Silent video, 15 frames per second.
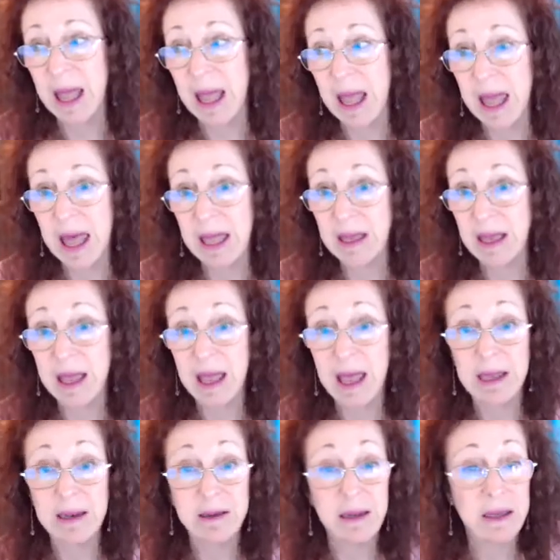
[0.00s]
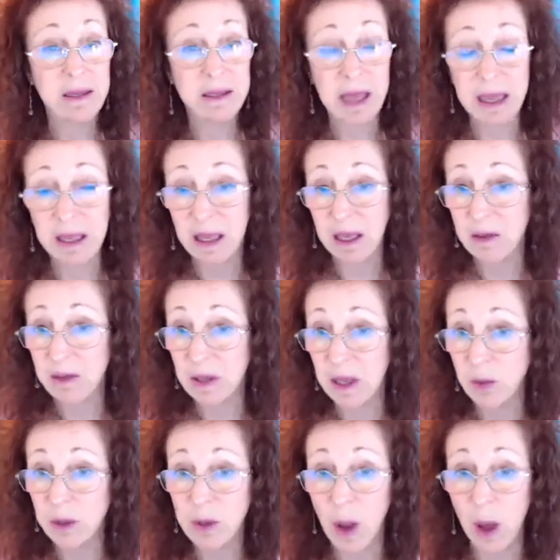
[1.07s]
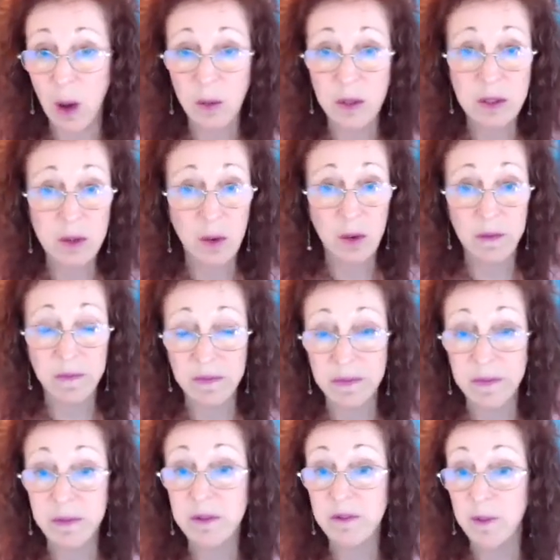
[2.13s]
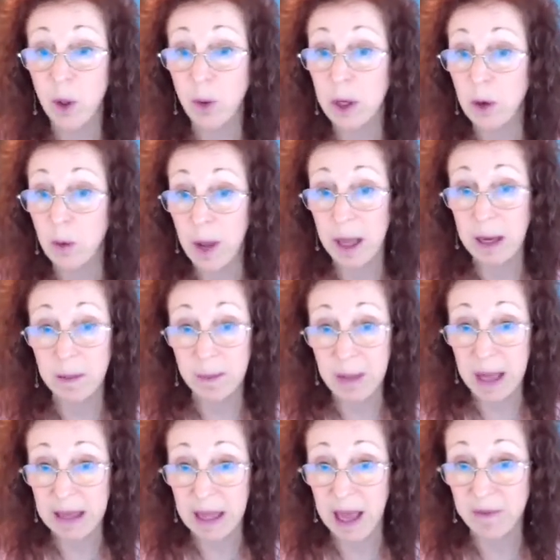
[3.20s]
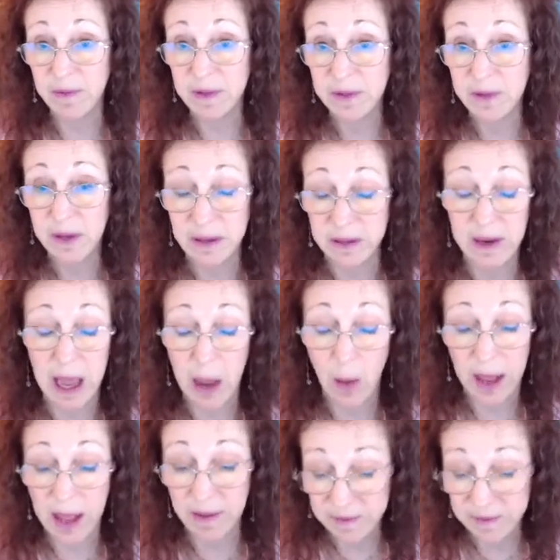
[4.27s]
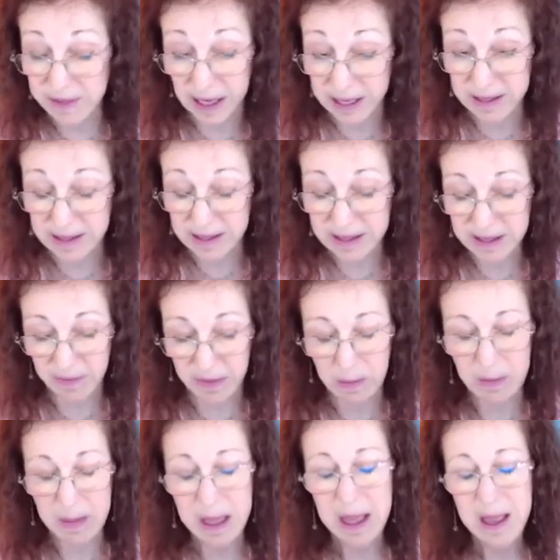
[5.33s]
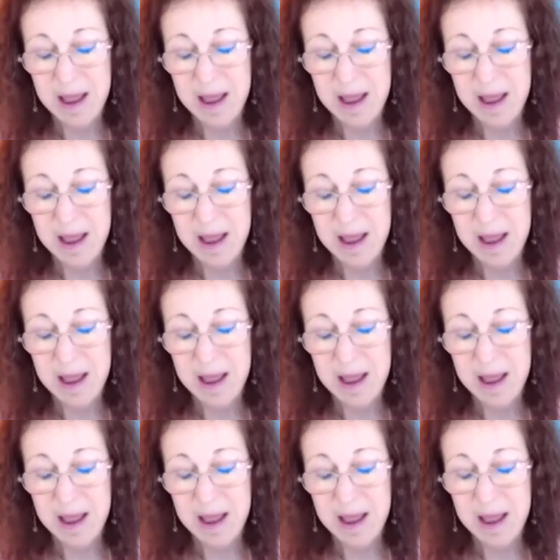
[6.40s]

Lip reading: And I had a psychic that was always sort of floating around in my life. And now I have dozens of them.